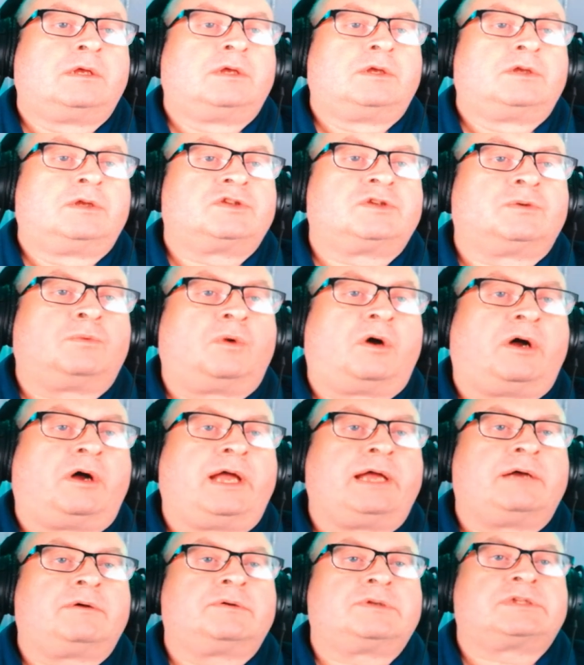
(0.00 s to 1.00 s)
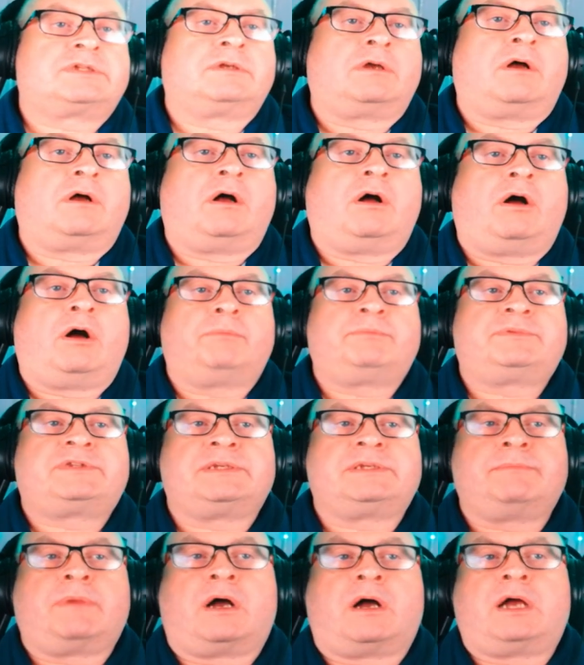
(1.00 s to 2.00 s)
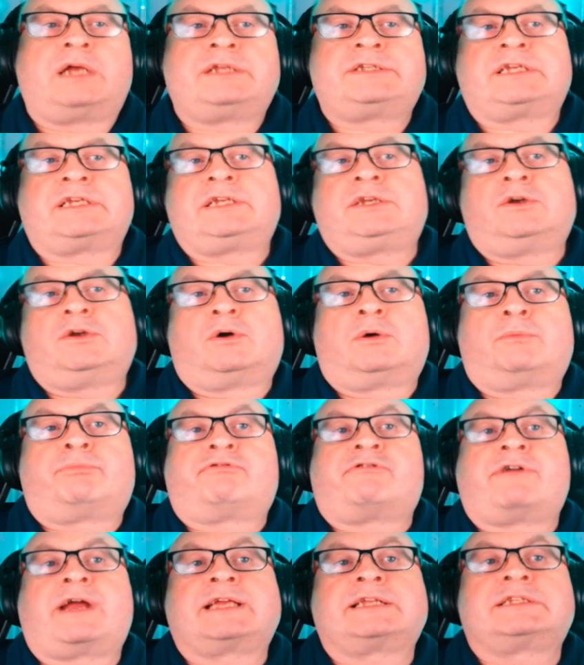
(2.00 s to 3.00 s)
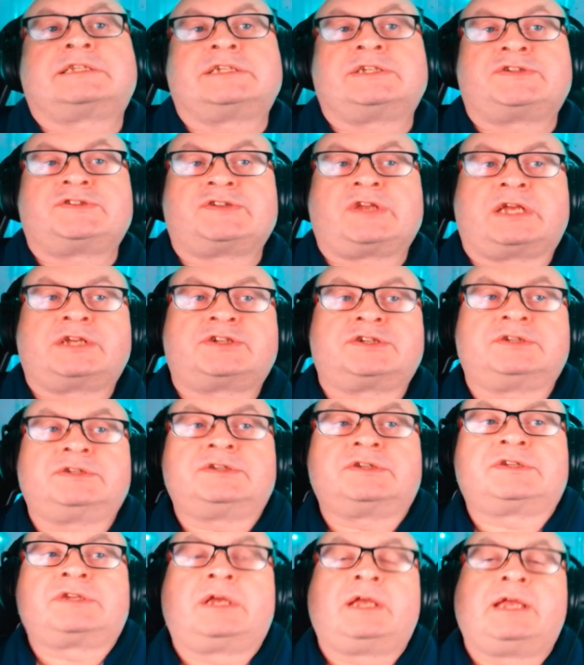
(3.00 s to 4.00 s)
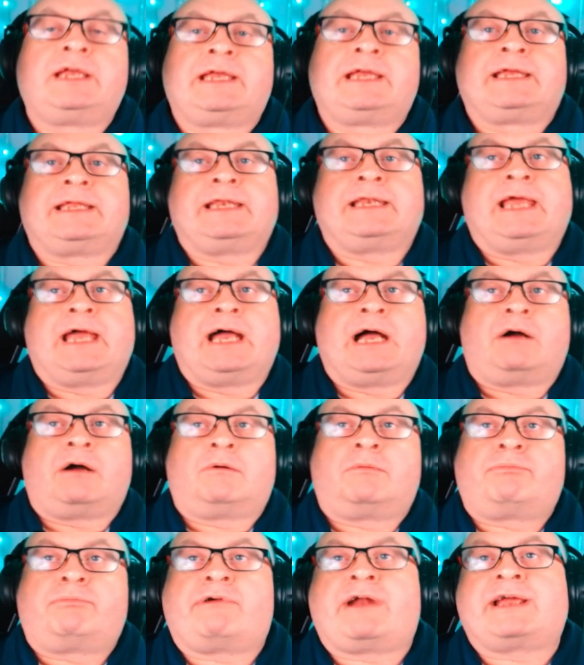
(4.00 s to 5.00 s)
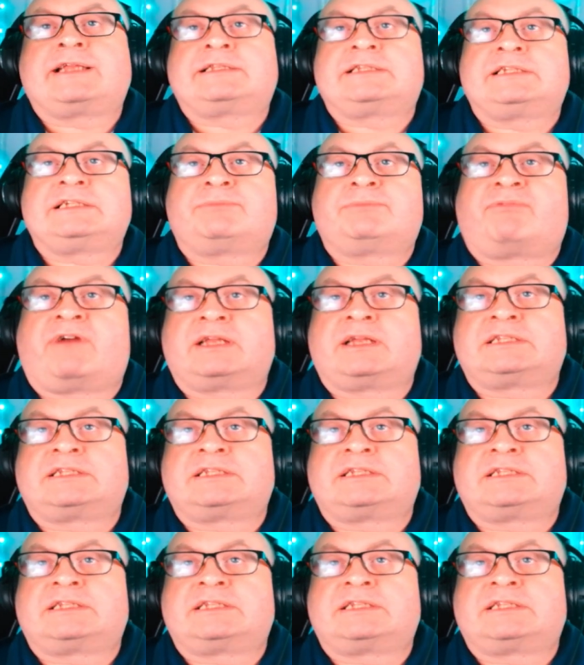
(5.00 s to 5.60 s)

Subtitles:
So what else? Optimizing your practice sessions. Now, practice.